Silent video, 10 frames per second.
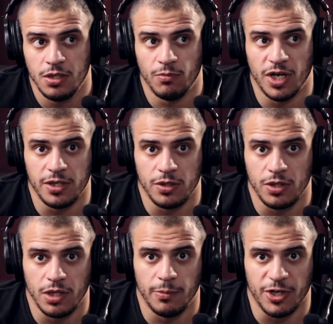my
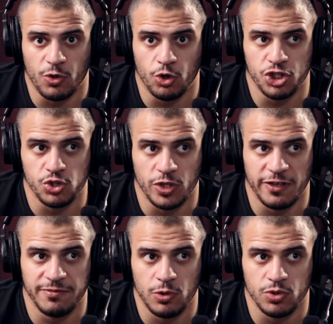coaches who
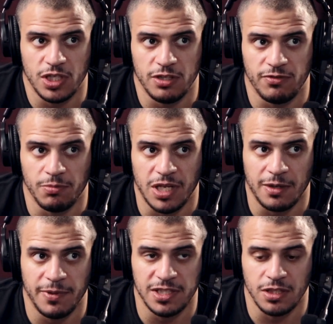gave me luta libre
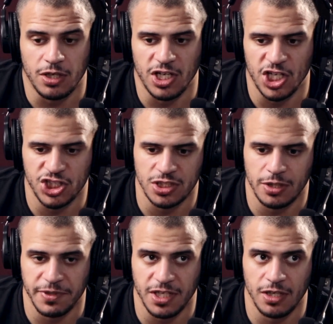black belt are Alejandro
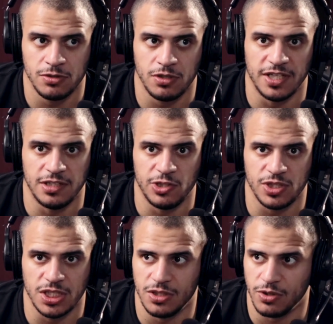Pequeno and
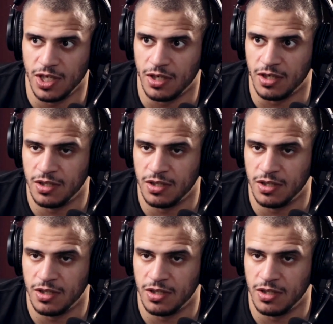Diosdado Nogueira.